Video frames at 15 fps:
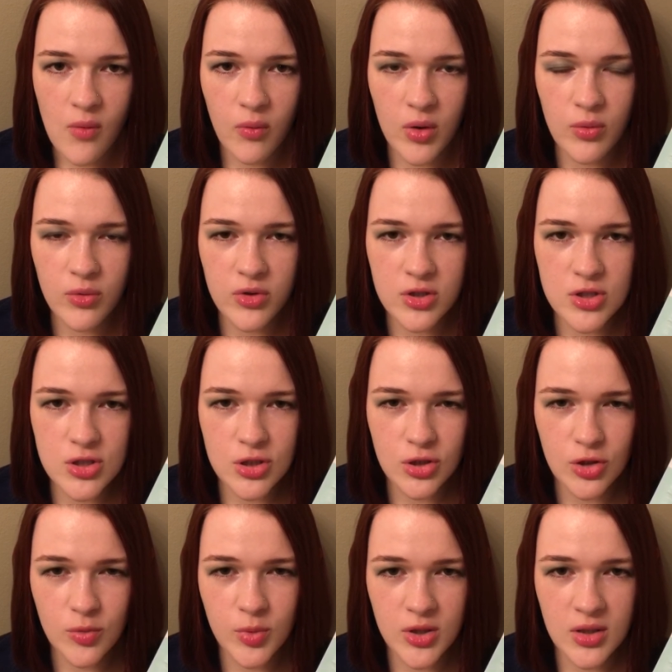Well, with a
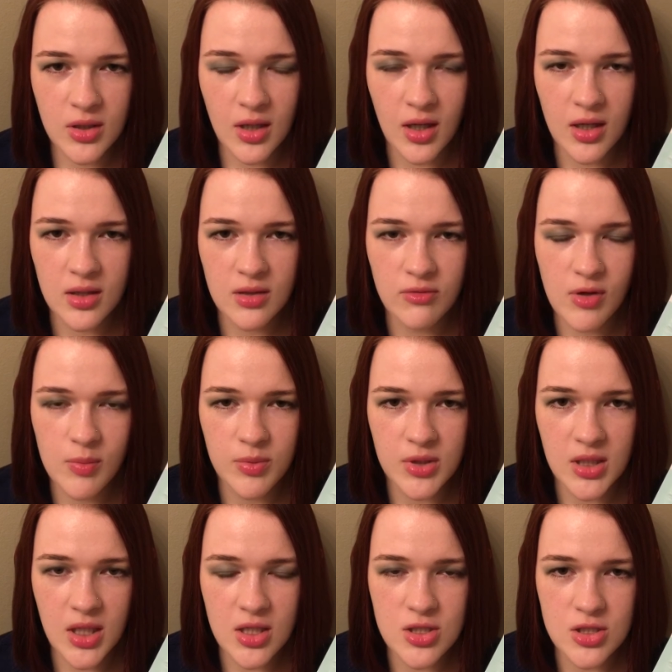turban kind of
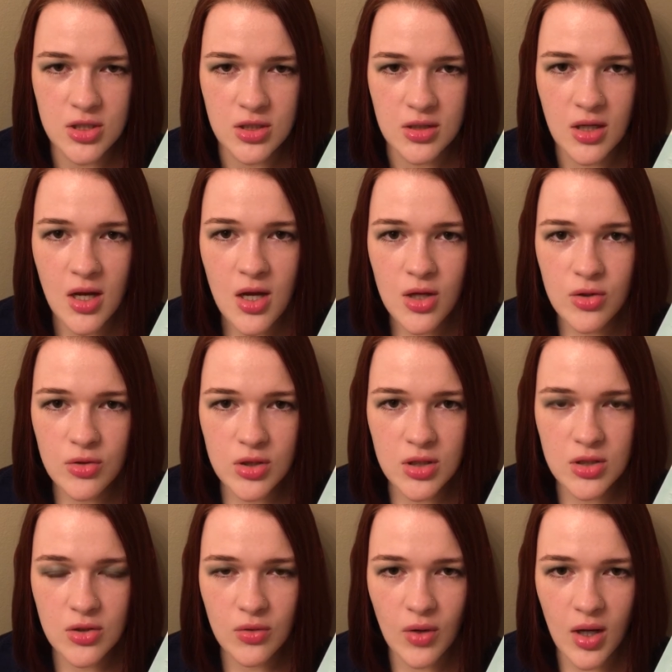application, you
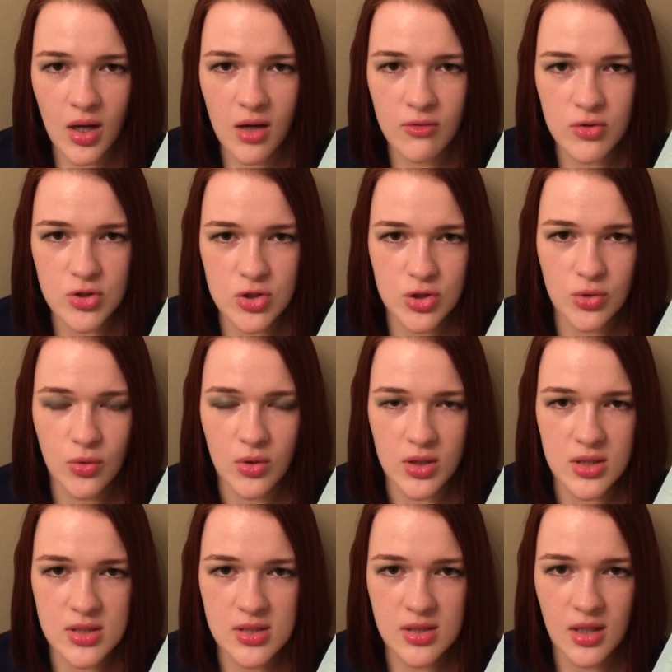really don't have a
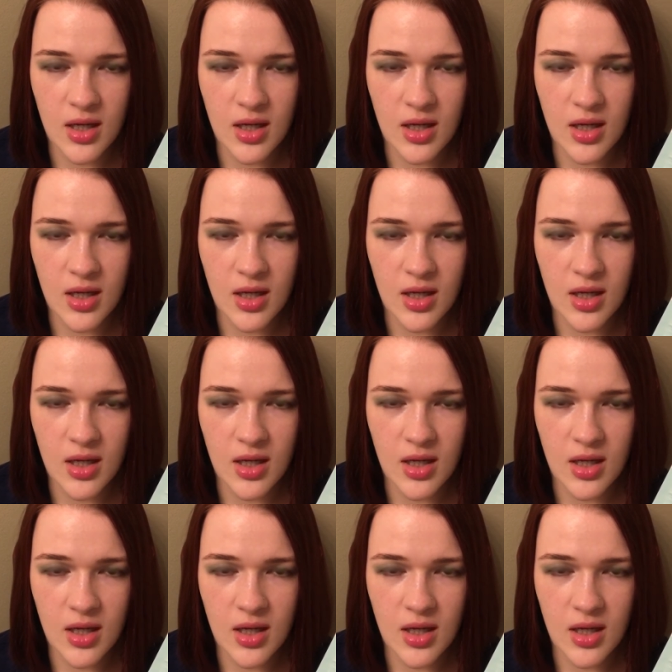choice.